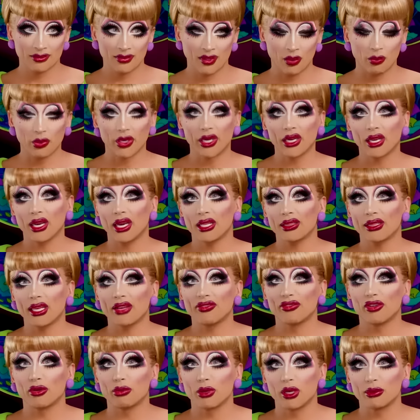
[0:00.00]
We're gonna cut that
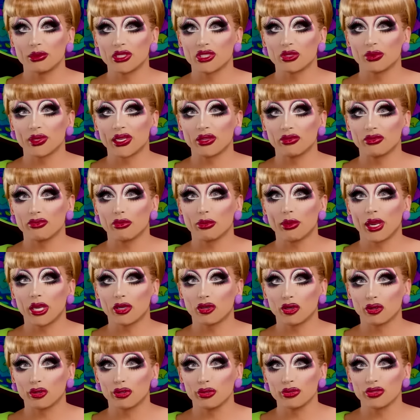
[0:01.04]
for a moment so we can remind
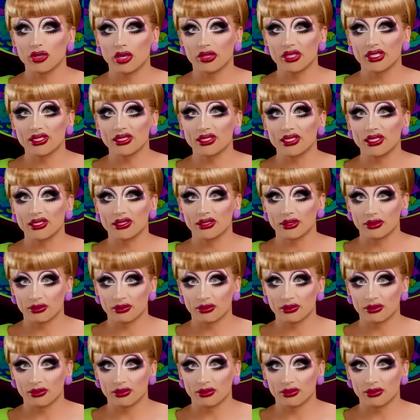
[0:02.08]
her who's on this season.